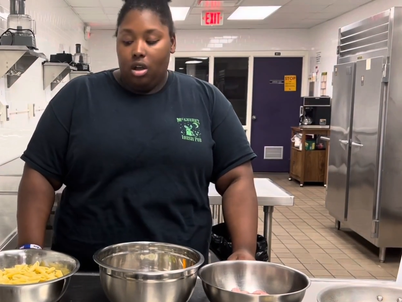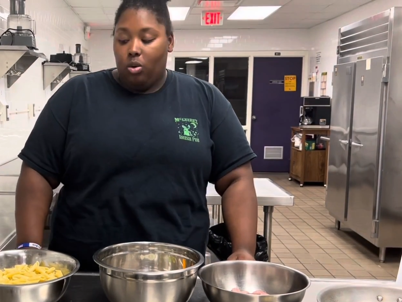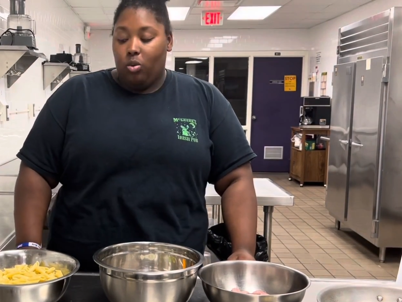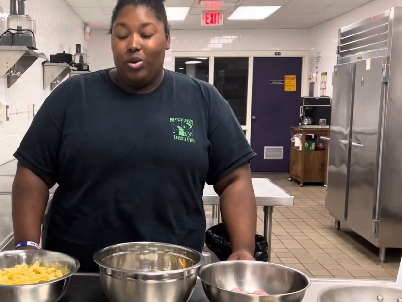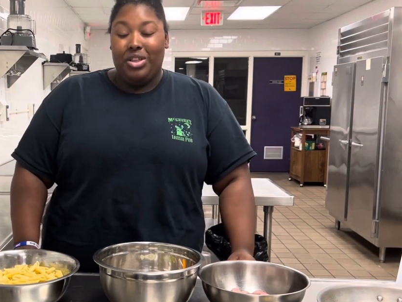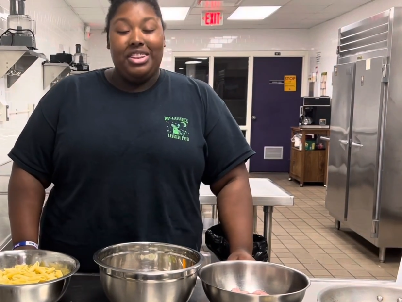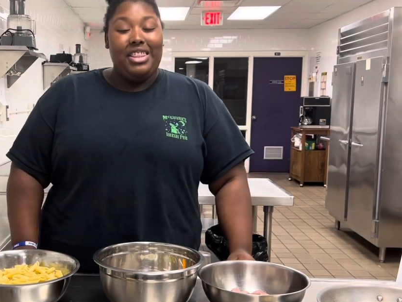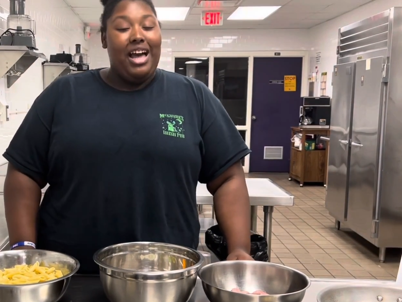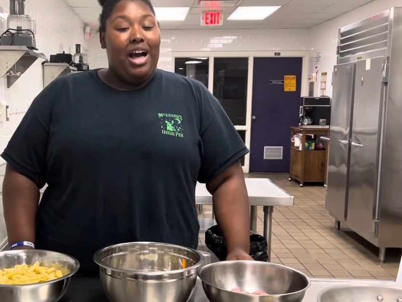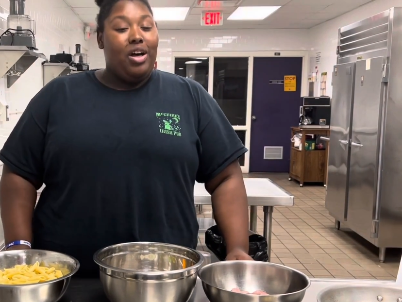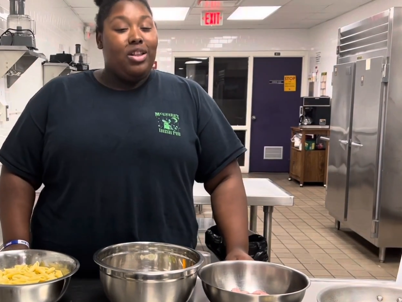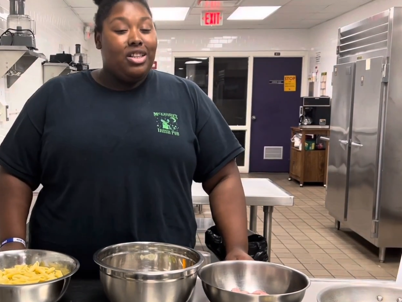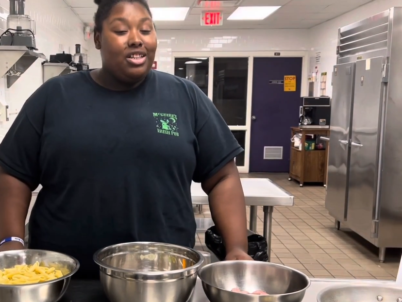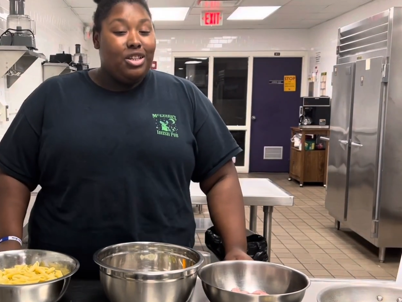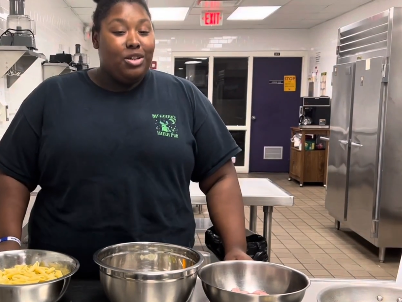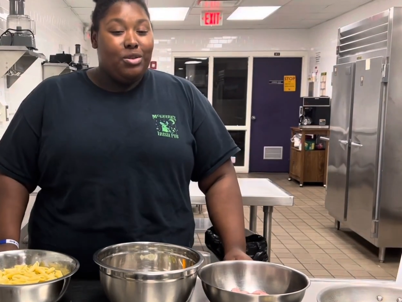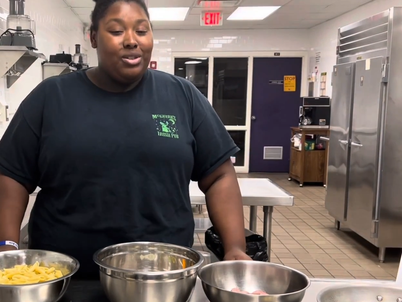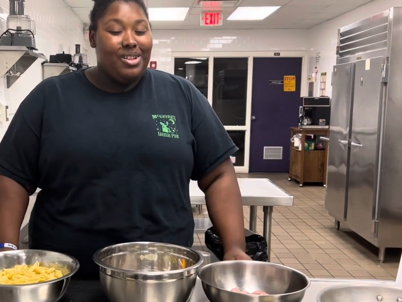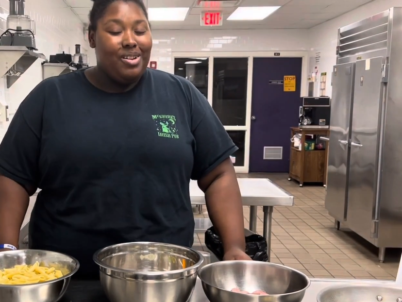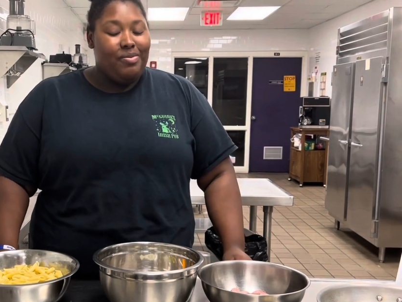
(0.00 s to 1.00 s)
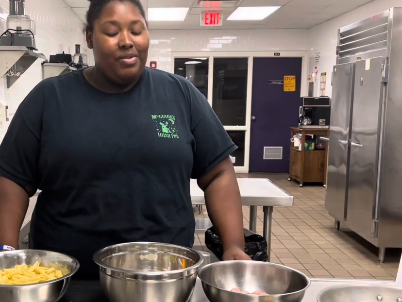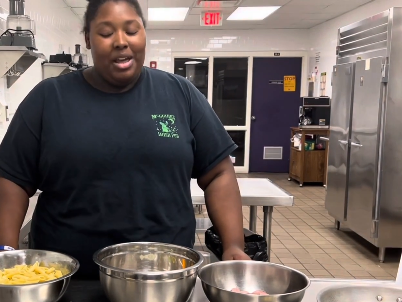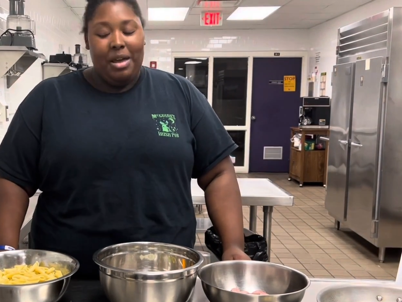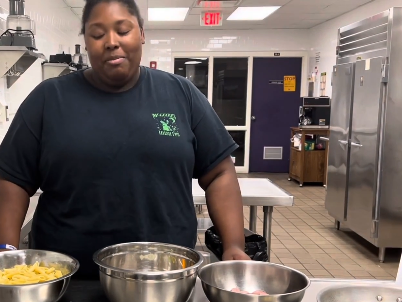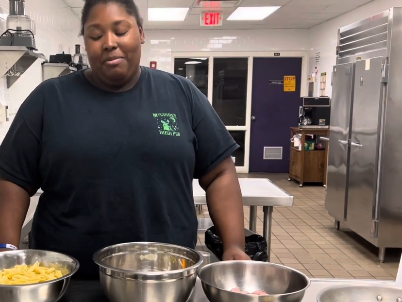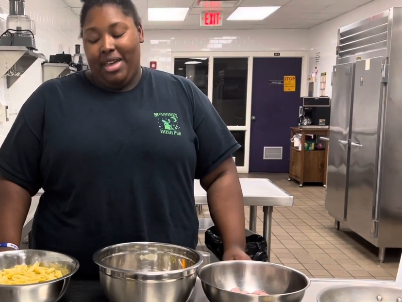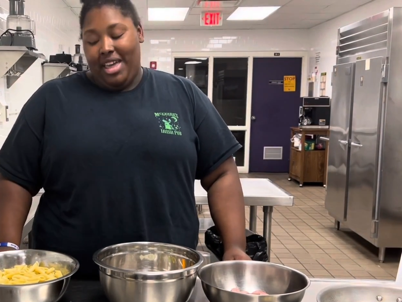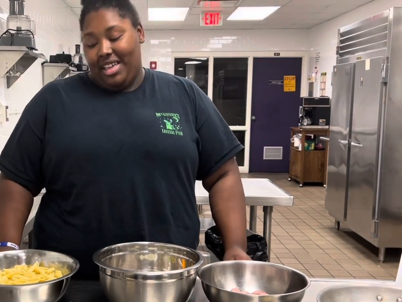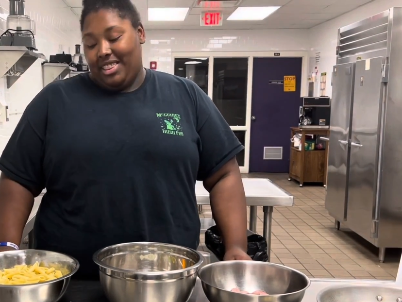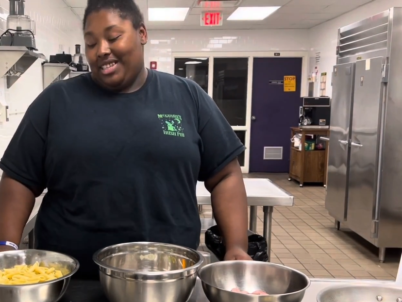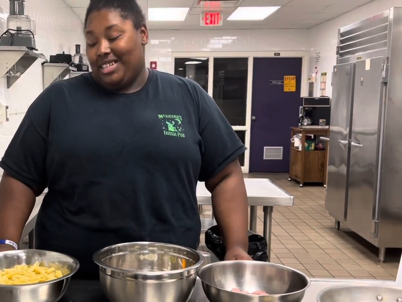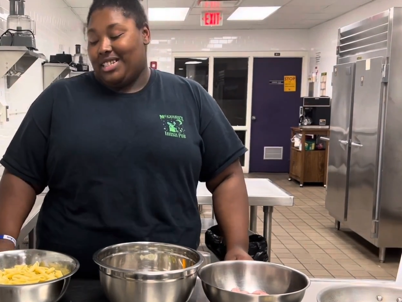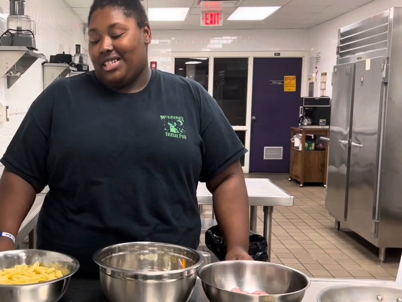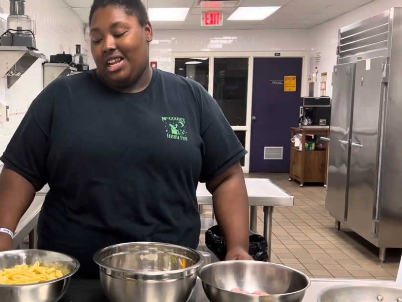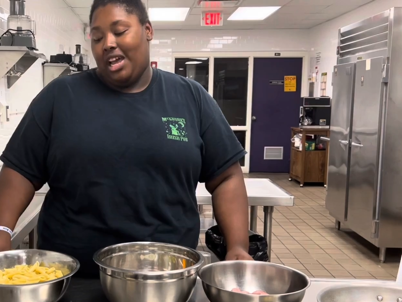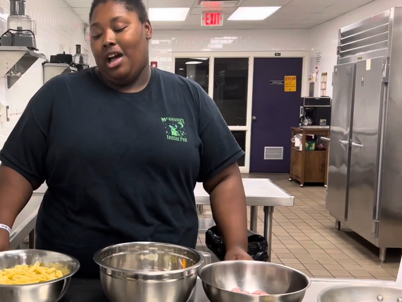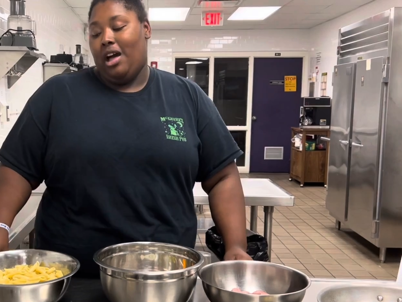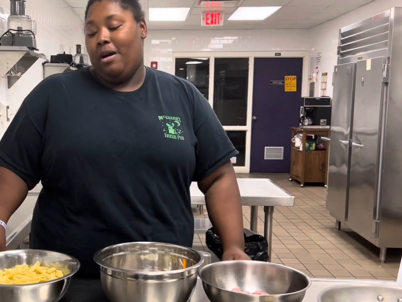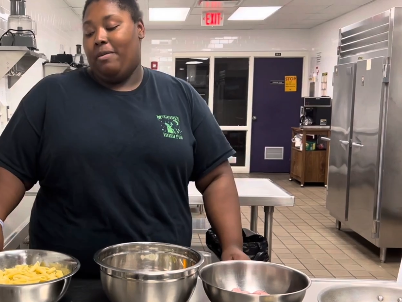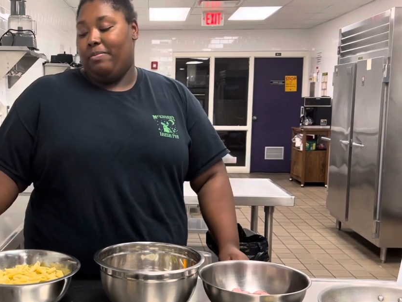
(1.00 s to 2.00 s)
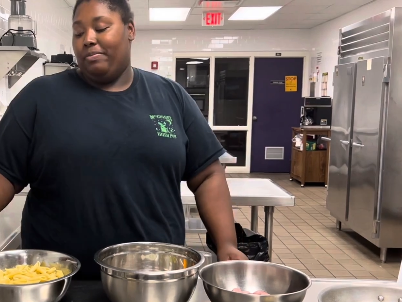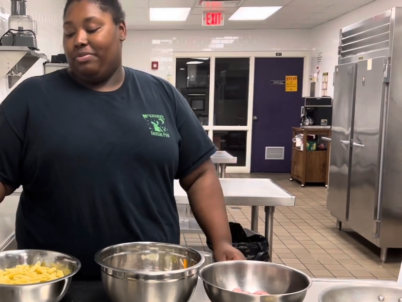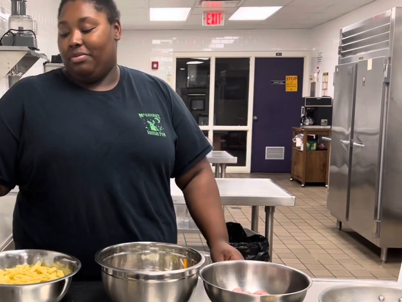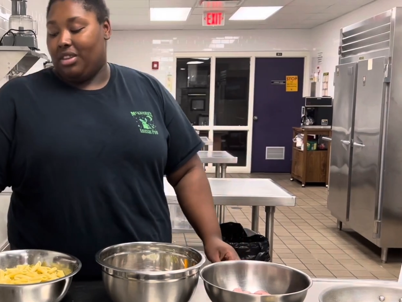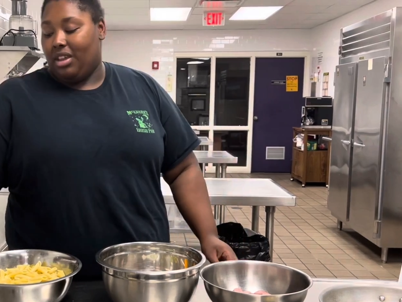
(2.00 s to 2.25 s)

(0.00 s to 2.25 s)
without the use of nutmeg this time.